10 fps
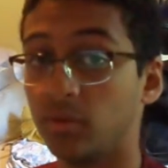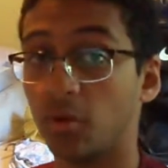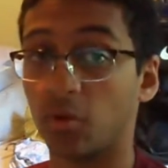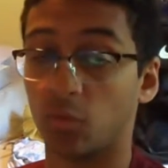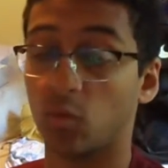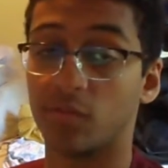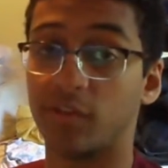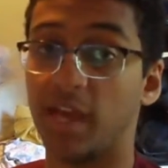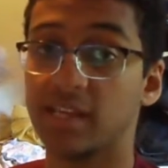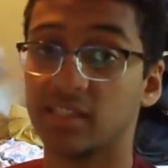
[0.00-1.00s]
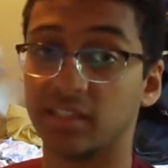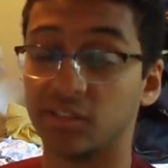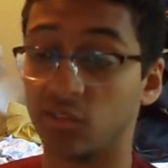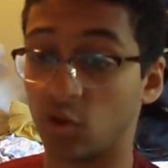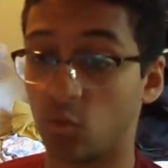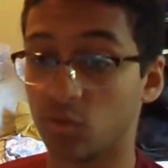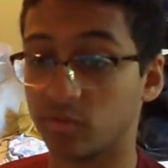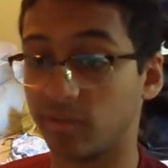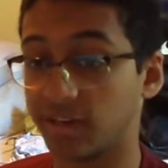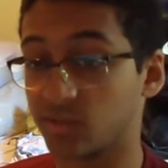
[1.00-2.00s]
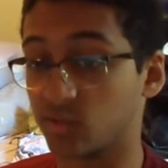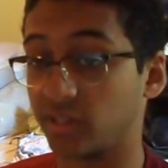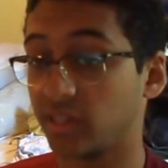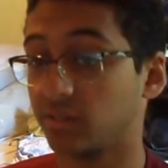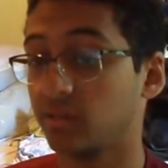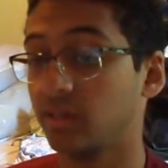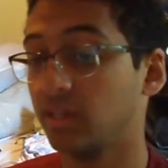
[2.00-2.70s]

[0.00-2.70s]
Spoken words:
or would have guessed that they're in the quarterfinals right now.